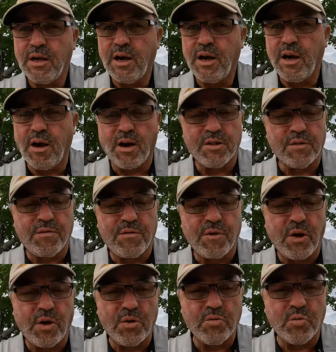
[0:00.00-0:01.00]
on the
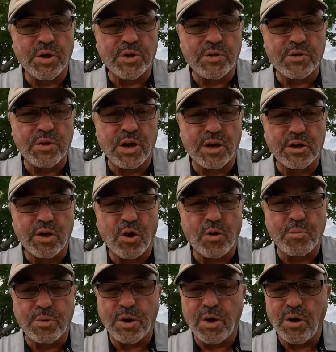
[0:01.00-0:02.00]
phone with
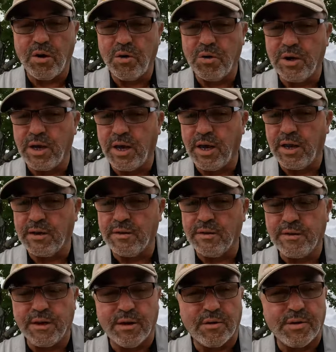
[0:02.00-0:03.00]
GoPro,
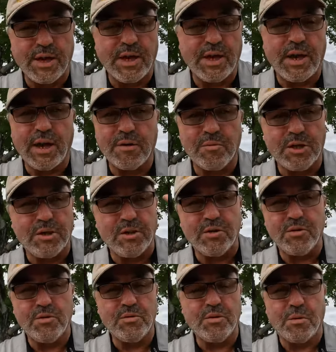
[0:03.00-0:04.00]
and you know, they had me
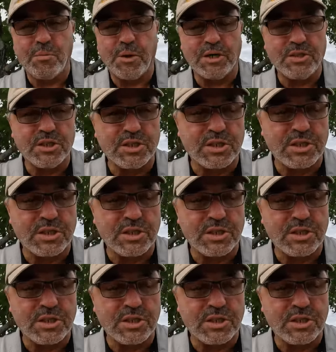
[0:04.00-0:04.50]
do a bunch of